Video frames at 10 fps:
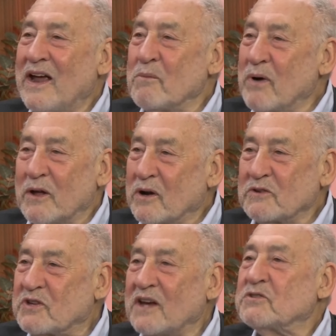Anybody who
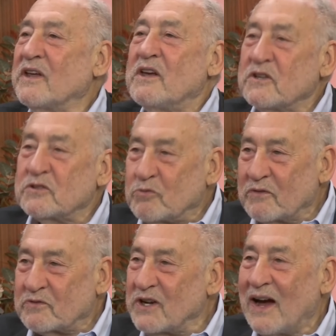understands the history
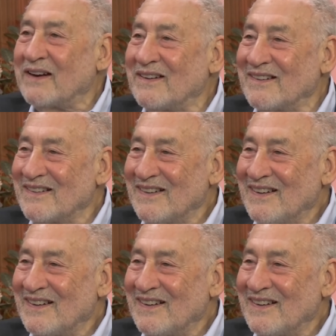of China